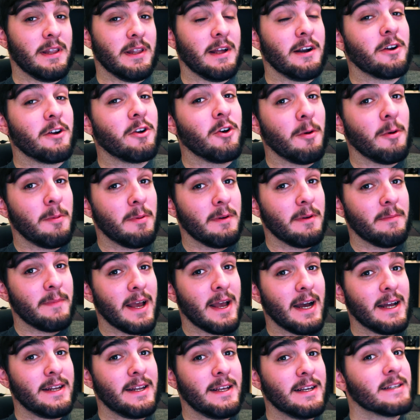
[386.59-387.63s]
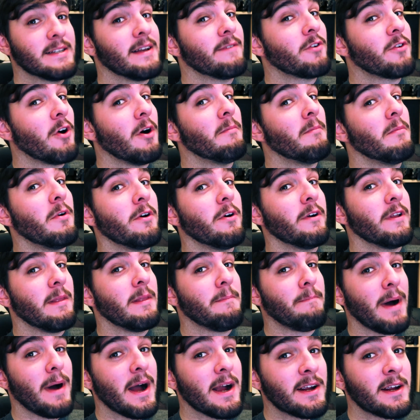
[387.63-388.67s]
There are a couple of my ideas, I've got more in the
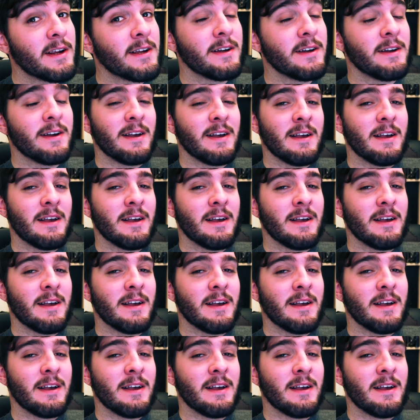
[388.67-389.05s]
bank.